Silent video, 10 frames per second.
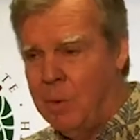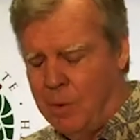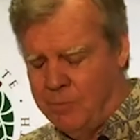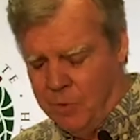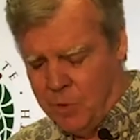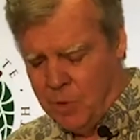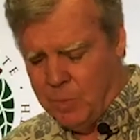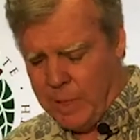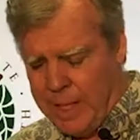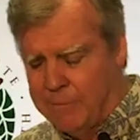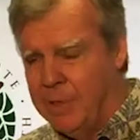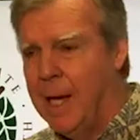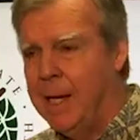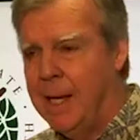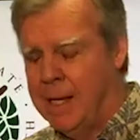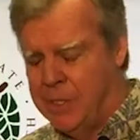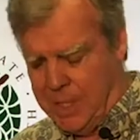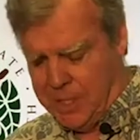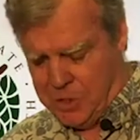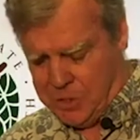for whom we have not had a
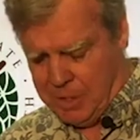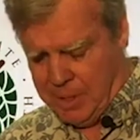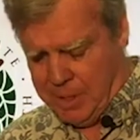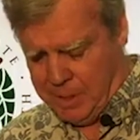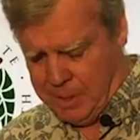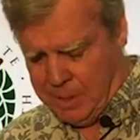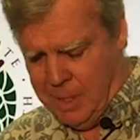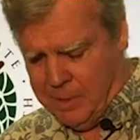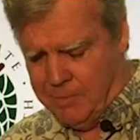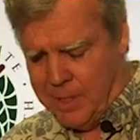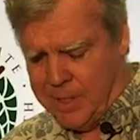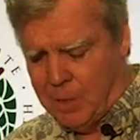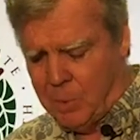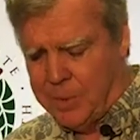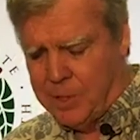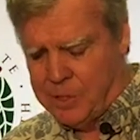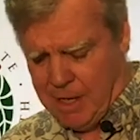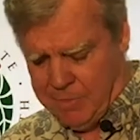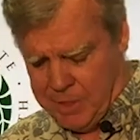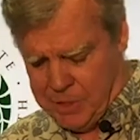chance to find out what their
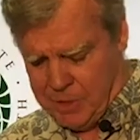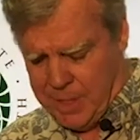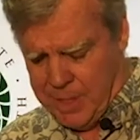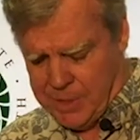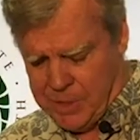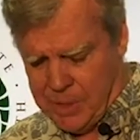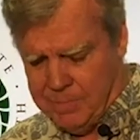travel history is.